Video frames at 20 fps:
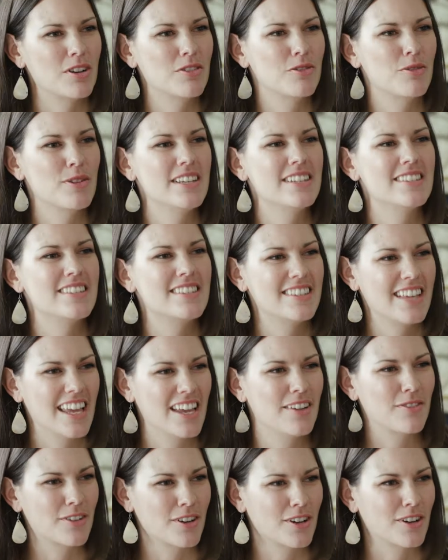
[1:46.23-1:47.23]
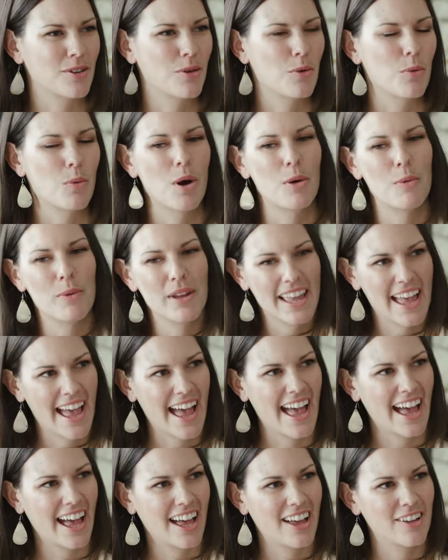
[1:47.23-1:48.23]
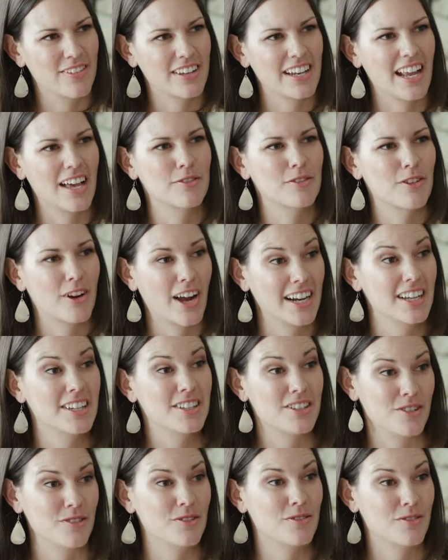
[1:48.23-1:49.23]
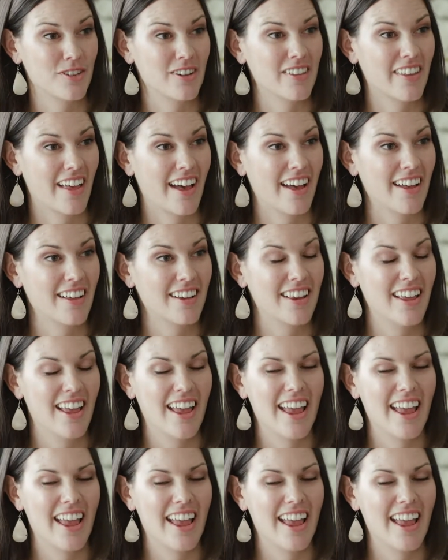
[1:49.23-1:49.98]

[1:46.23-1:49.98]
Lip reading: what if we savored what we have and have gratitude for that?